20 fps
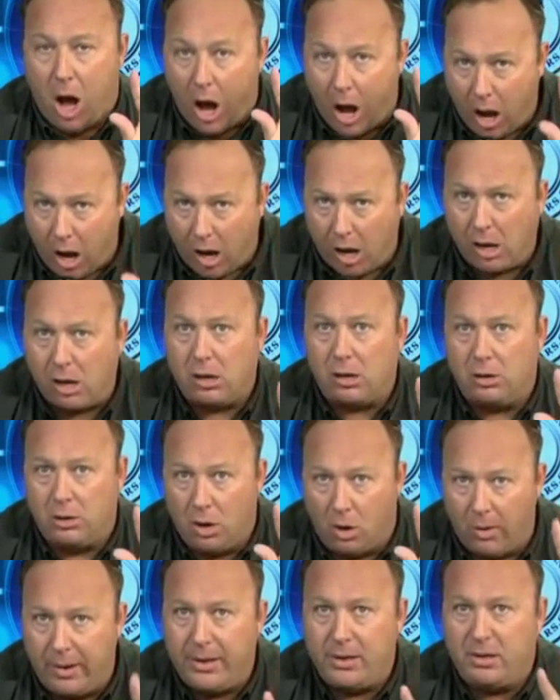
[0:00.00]
are
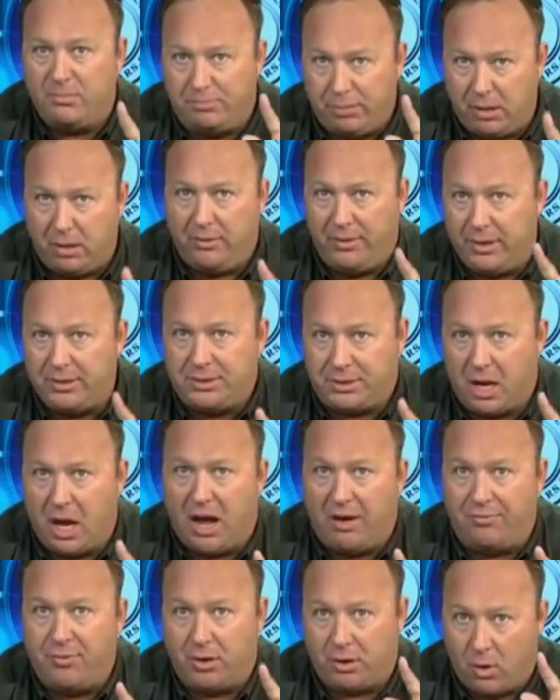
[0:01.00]
going to pull this
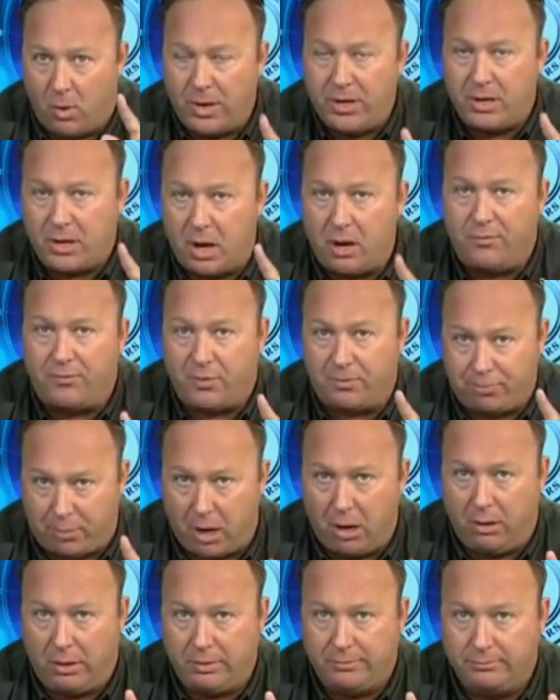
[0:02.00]
off. They're going to go for
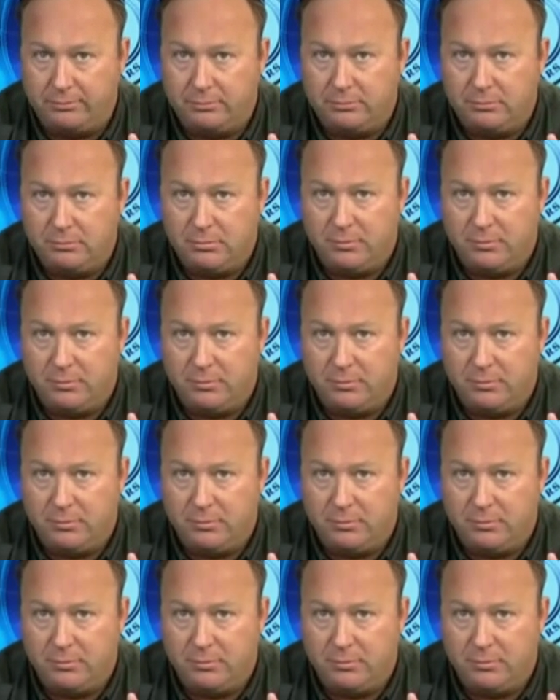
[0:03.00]
broke.